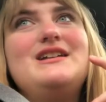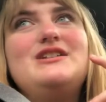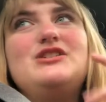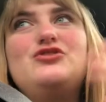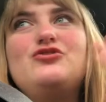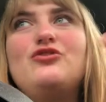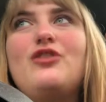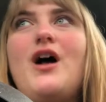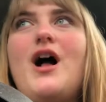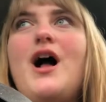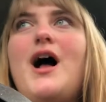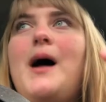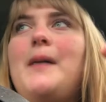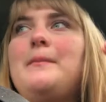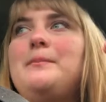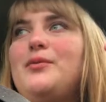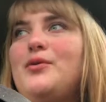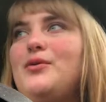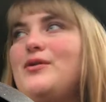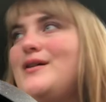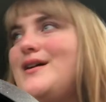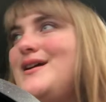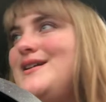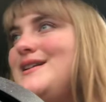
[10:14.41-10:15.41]
drop
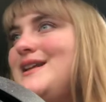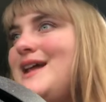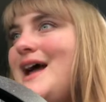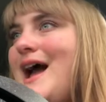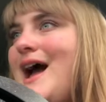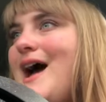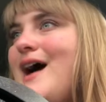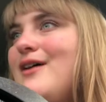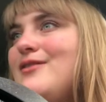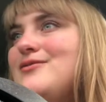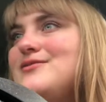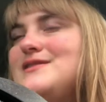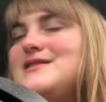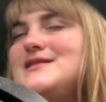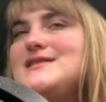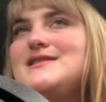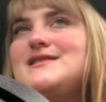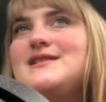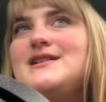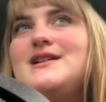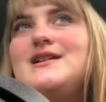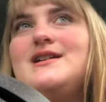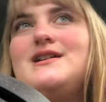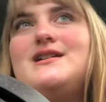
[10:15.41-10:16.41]
or
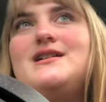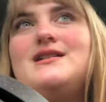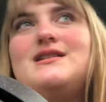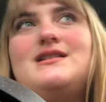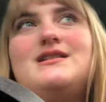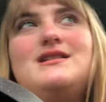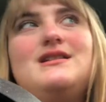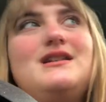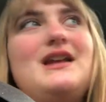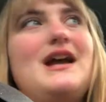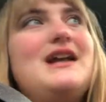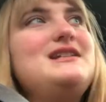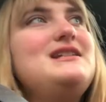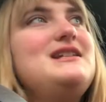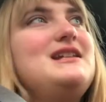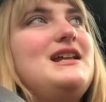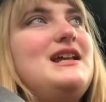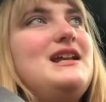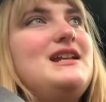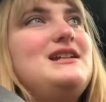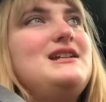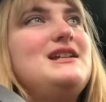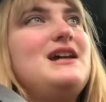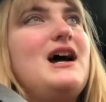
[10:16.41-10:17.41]
announce
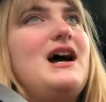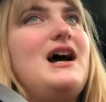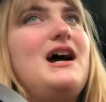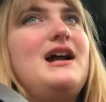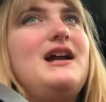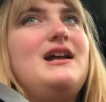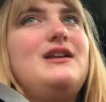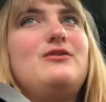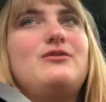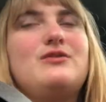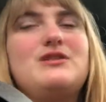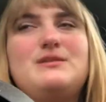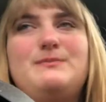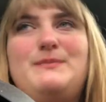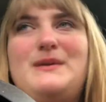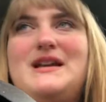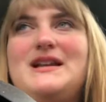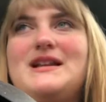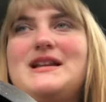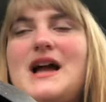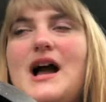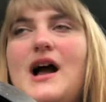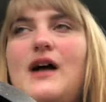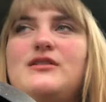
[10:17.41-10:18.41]
1989 or
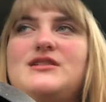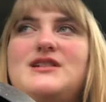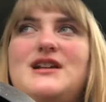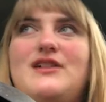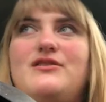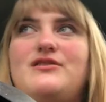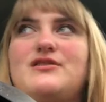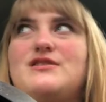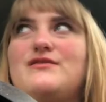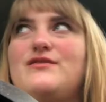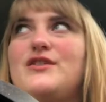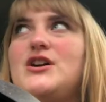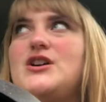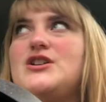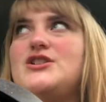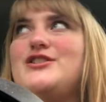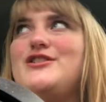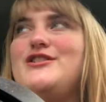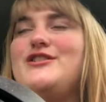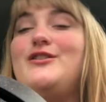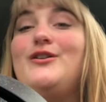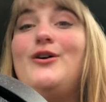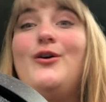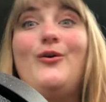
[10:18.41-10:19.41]
Speak Now, Taylor's
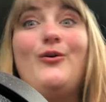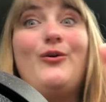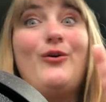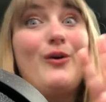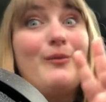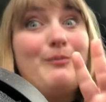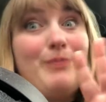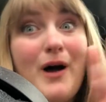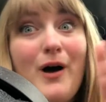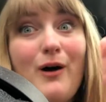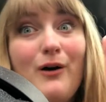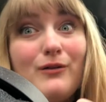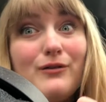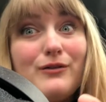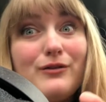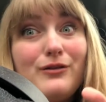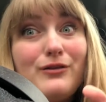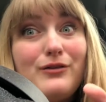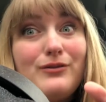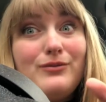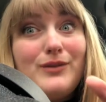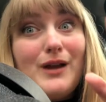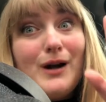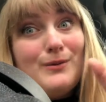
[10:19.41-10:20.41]
version, or
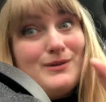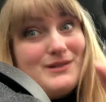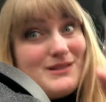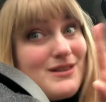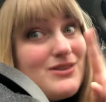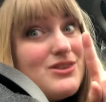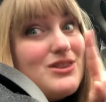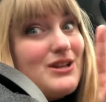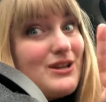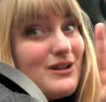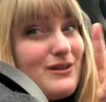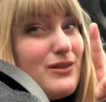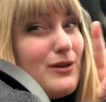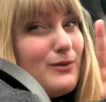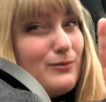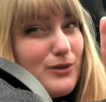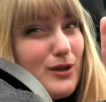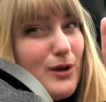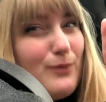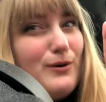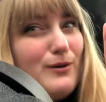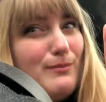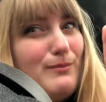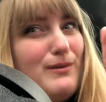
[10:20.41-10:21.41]
both. There was a theory that
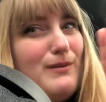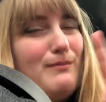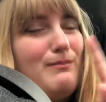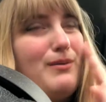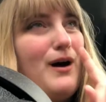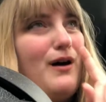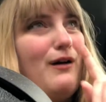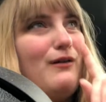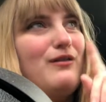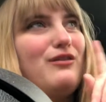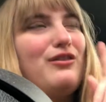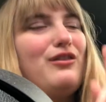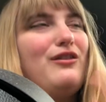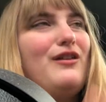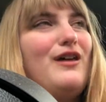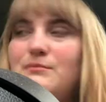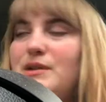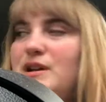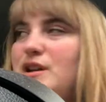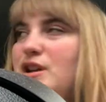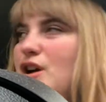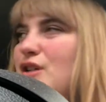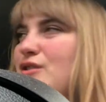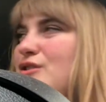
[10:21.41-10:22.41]
there would be both,
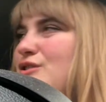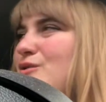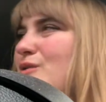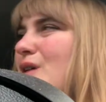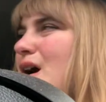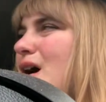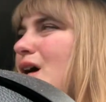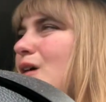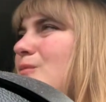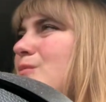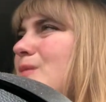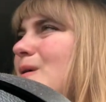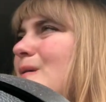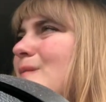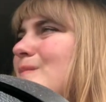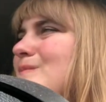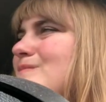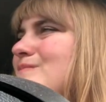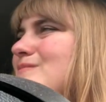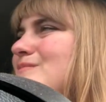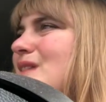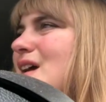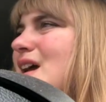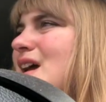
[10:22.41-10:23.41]
but no new
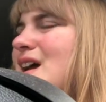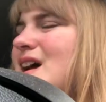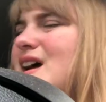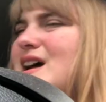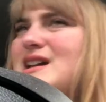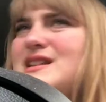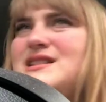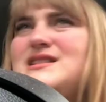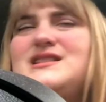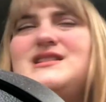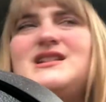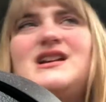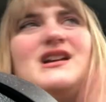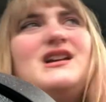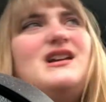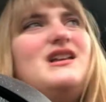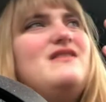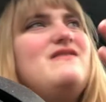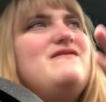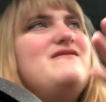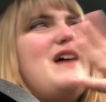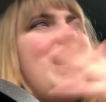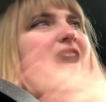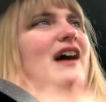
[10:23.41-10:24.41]
album. And
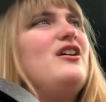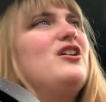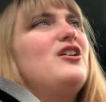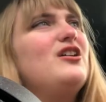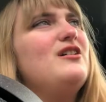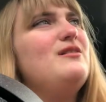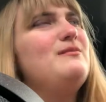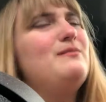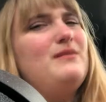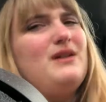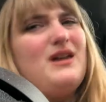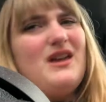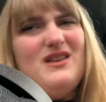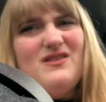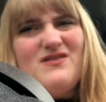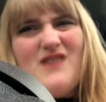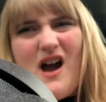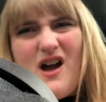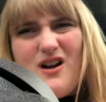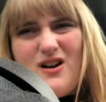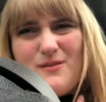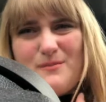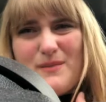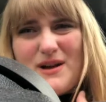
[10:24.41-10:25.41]
that hurt me.
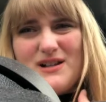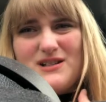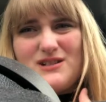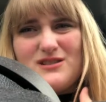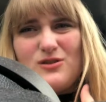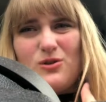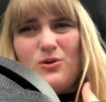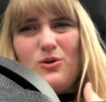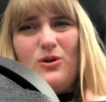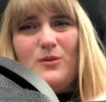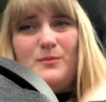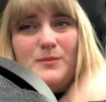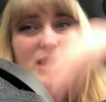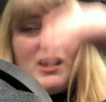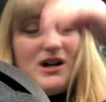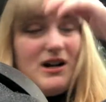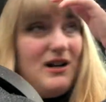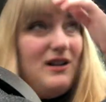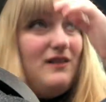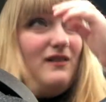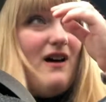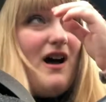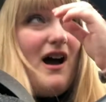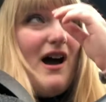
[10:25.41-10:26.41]
That hurt my soul, I'm not
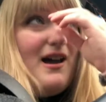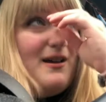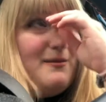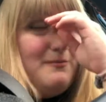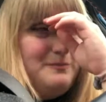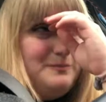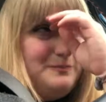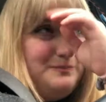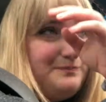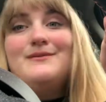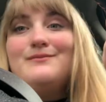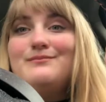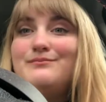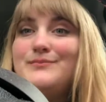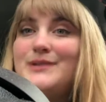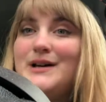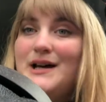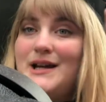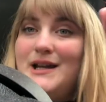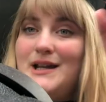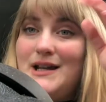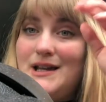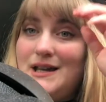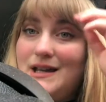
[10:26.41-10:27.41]
gonna lie.
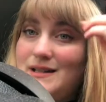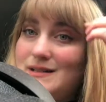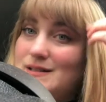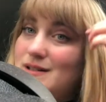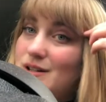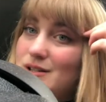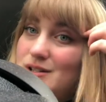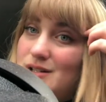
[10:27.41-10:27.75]
But I guess I'll